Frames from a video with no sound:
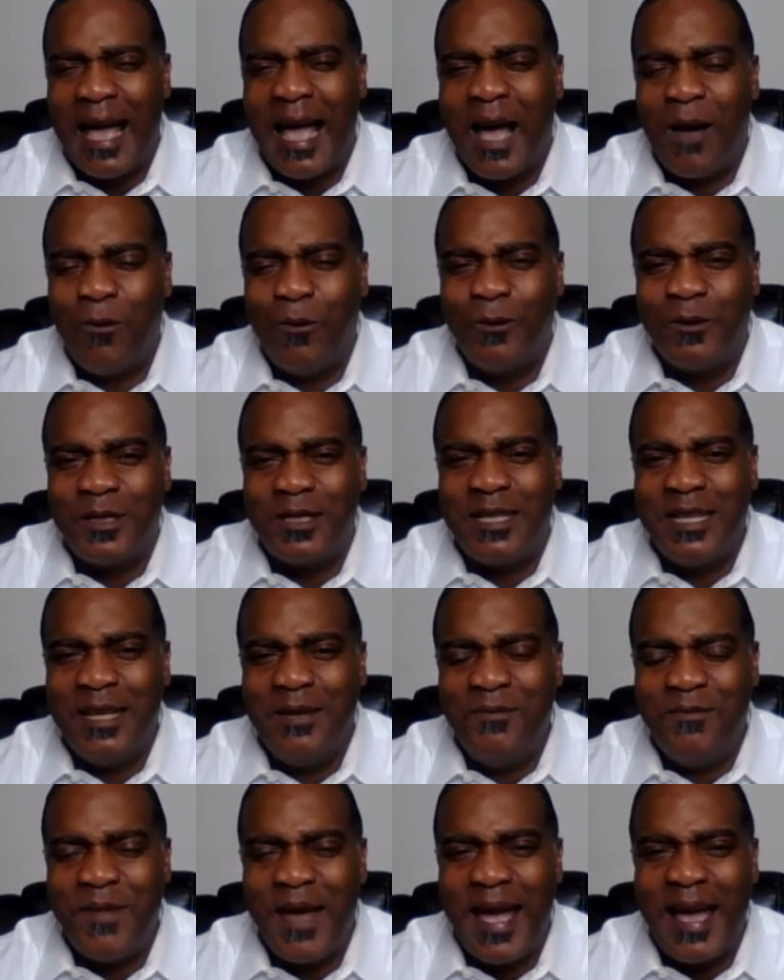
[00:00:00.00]
I will
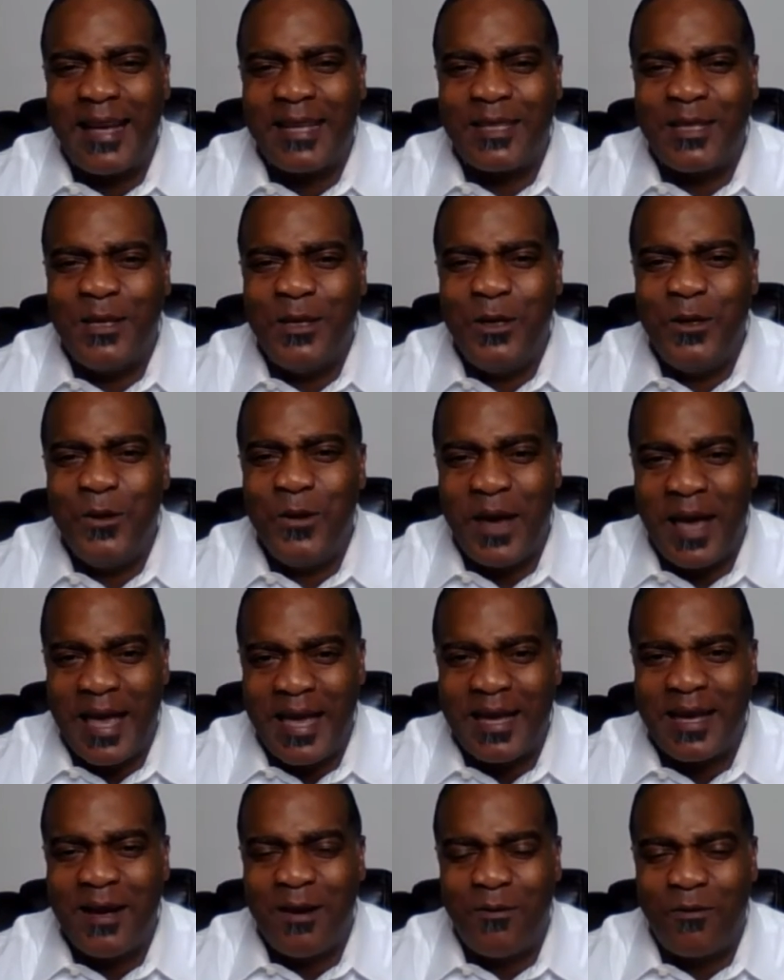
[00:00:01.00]
send back to you
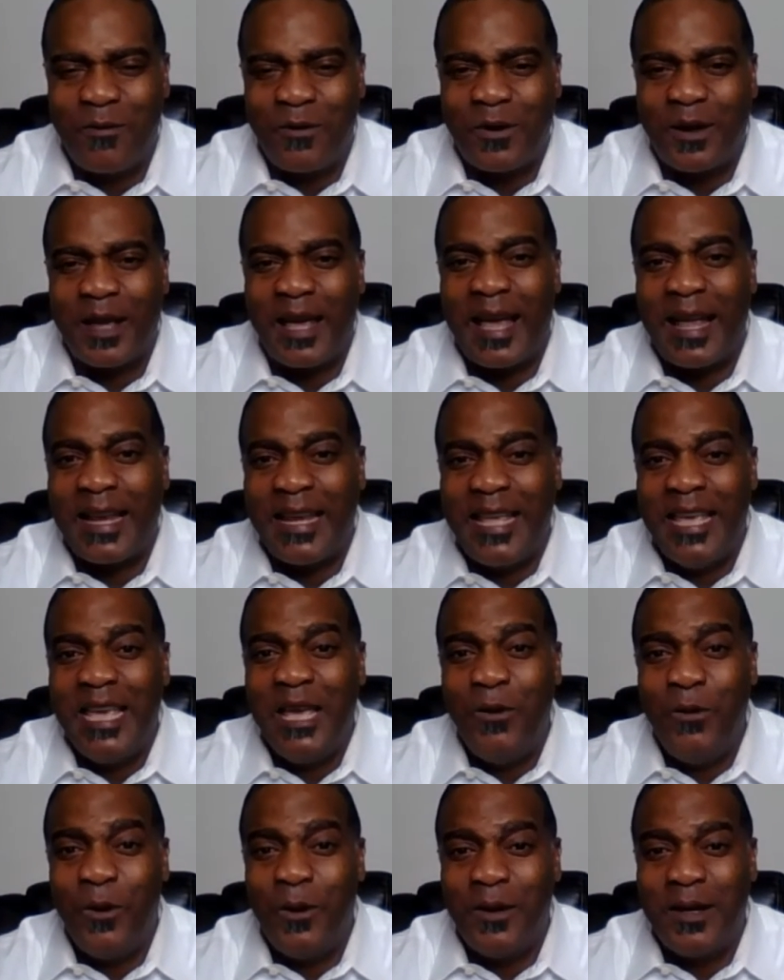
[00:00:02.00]
a comforter, and
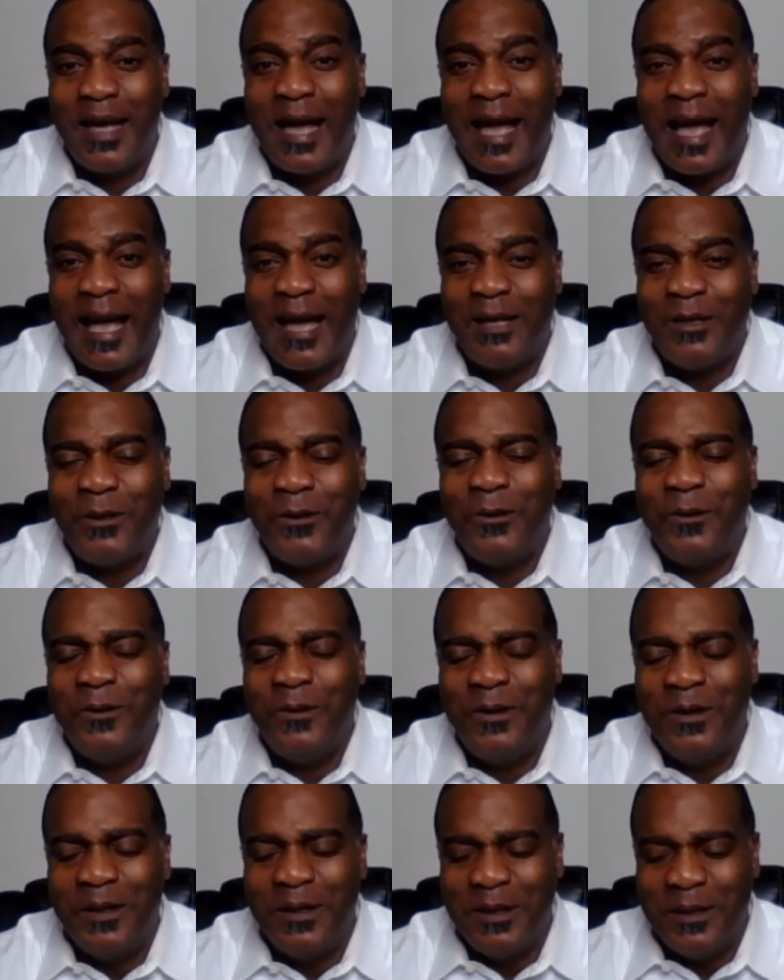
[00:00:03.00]
he will guide
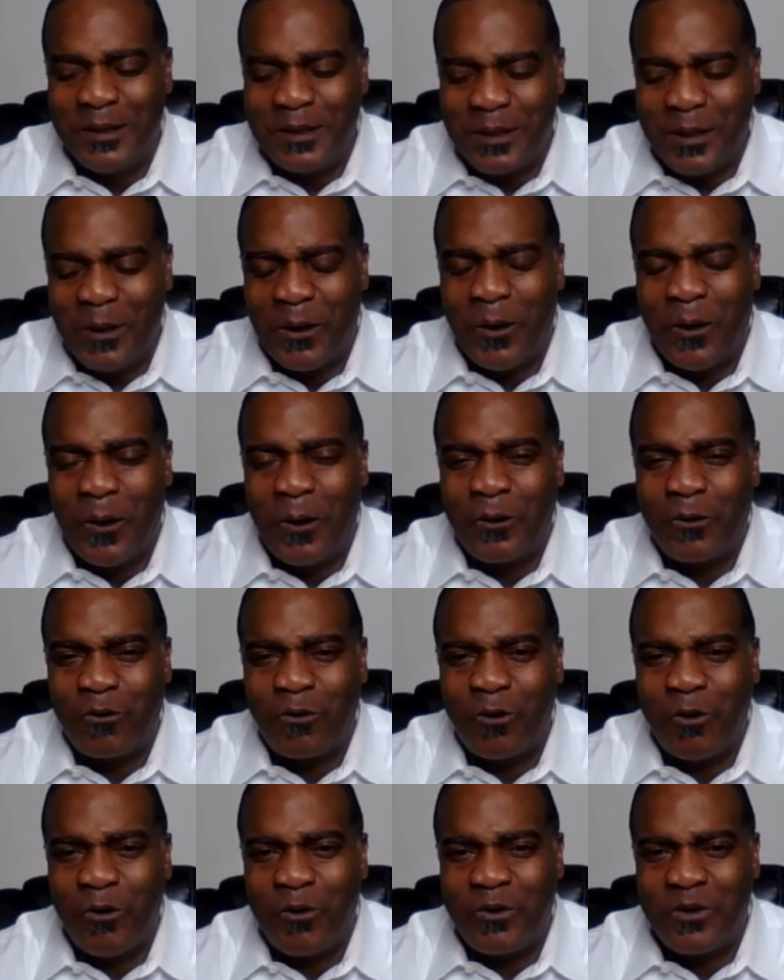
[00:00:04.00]
you to all
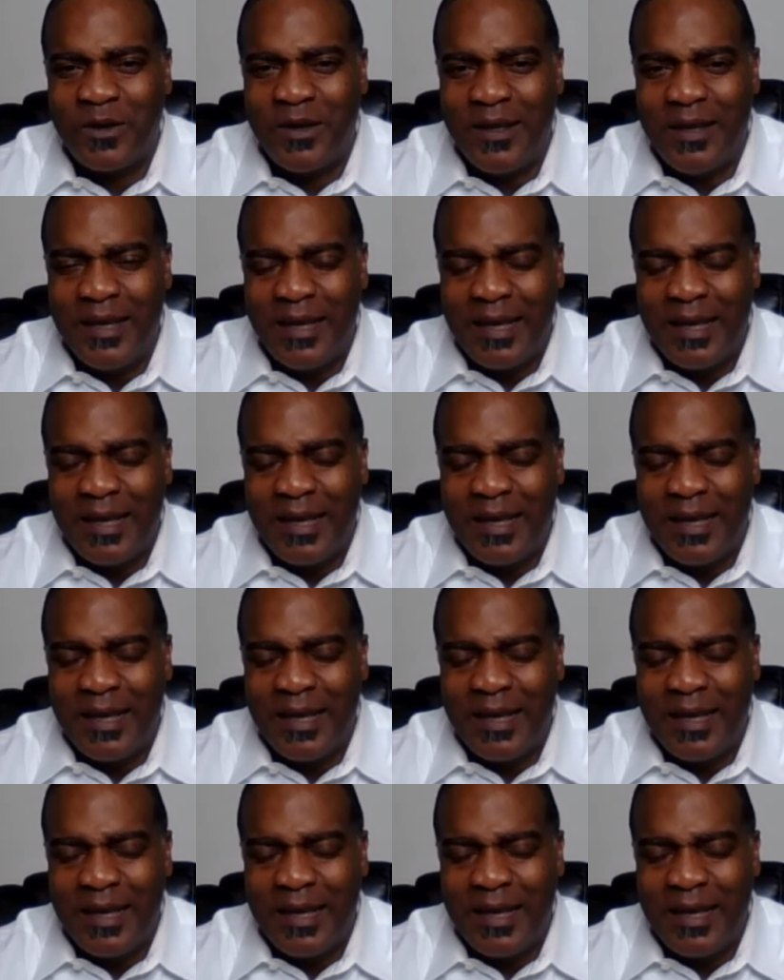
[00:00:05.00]
truth.